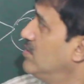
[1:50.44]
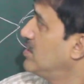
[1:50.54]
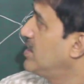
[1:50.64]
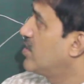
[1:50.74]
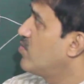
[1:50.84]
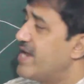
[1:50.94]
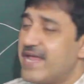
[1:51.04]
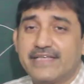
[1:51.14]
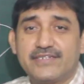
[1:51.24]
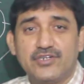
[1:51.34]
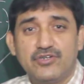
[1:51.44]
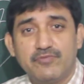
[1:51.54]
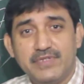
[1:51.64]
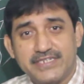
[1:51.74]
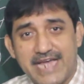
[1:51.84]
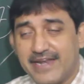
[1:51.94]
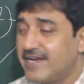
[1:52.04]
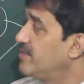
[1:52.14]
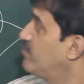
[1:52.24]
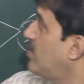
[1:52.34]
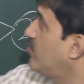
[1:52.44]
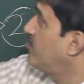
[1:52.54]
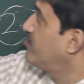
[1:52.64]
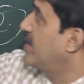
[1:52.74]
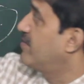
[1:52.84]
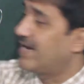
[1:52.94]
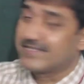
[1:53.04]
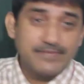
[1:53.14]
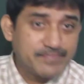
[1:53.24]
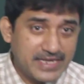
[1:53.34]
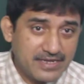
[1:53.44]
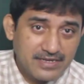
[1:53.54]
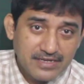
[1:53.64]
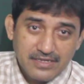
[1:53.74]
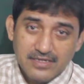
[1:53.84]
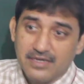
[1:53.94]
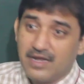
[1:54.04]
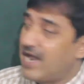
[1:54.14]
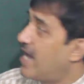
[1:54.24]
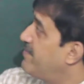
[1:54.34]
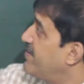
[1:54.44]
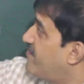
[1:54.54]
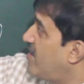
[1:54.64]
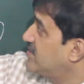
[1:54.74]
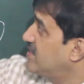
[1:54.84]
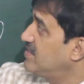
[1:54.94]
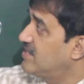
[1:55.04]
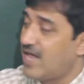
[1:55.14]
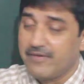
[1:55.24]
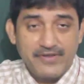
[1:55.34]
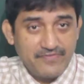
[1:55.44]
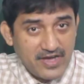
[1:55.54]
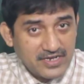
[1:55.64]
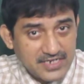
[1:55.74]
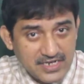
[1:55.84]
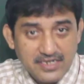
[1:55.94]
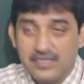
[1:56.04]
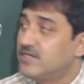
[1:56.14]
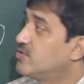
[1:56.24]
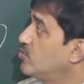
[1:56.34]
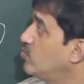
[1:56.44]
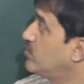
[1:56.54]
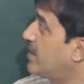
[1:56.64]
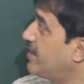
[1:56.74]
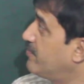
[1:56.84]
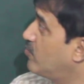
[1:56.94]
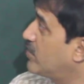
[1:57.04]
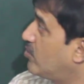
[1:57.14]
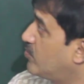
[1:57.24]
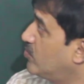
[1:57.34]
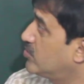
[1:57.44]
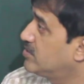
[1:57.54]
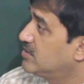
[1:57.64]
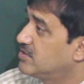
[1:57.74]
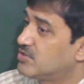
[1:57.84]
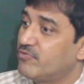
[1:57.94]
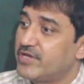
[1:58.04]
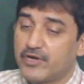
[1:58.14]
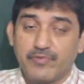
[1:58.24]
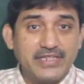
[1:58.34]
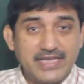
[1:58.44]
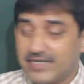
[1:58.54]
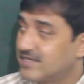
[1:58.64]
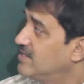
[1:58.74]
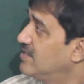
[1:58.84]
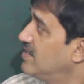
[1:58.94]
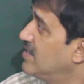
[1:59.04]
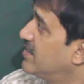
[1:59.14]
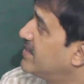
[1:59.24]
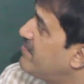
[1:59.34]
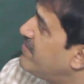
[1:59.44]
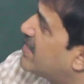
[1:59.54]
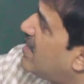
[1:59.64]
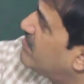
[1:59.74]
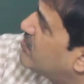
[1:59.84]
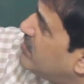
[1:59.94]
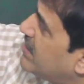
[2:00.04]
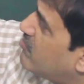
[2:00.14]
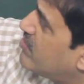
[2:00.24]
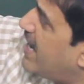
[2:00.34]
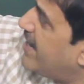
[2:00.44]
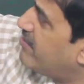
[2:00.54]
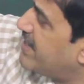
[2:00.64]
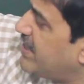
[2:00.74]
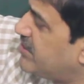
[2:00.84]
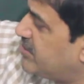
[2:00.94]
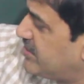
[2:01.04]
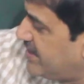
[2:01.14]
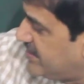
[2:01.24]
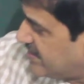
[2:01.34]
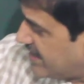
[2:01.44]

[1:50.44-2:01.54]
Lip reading: including STD and standard input output, we are accepting library function, the library function to do the input output. So we are doing that. Then we come to the conai.h, that is the